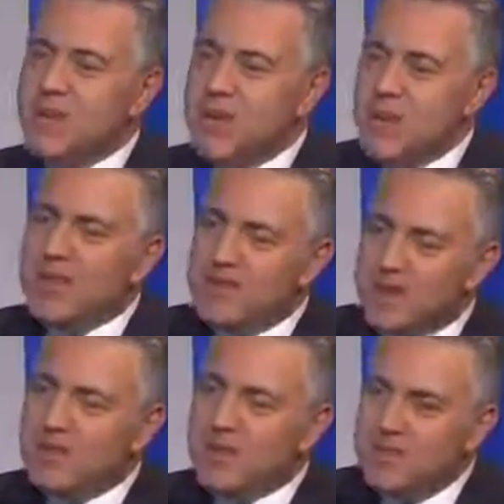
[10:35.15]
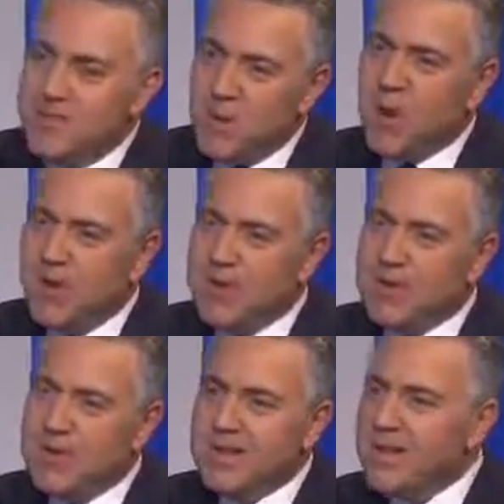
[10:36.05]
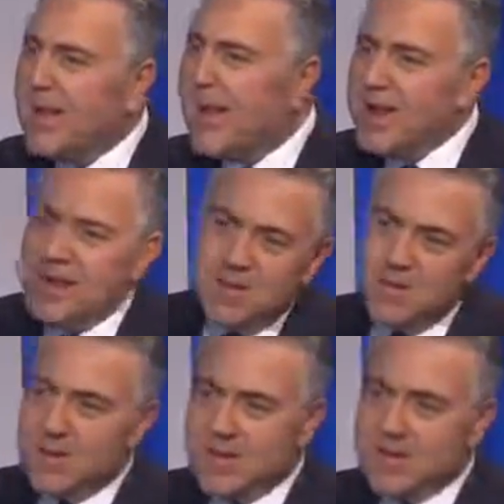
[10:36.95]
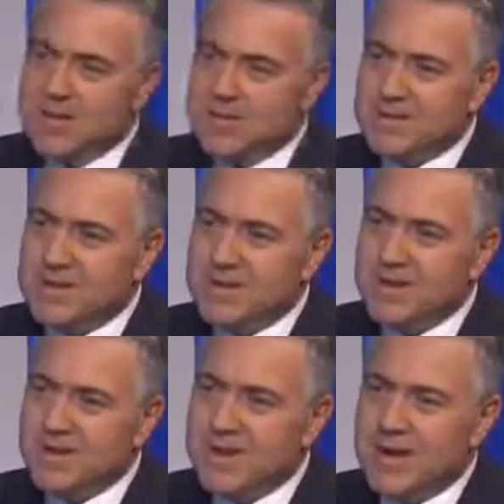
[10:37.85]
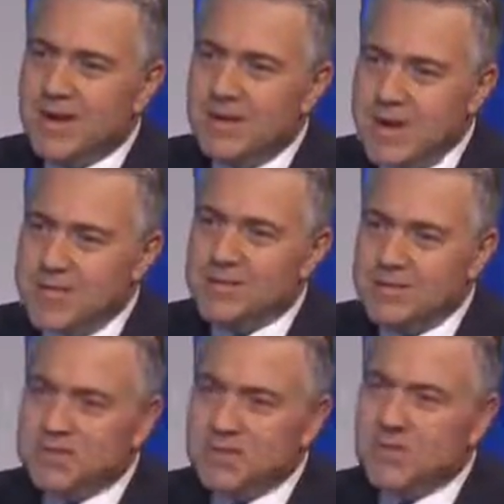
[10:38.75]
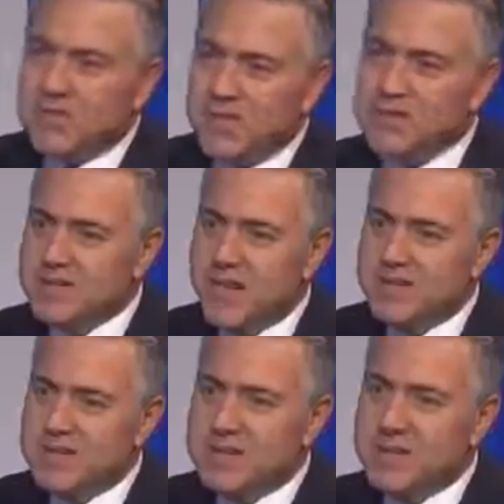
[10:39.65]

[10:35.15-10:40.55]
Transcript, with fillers: You know, there's actually fewer than any of the previous uh, budgets from the previous government.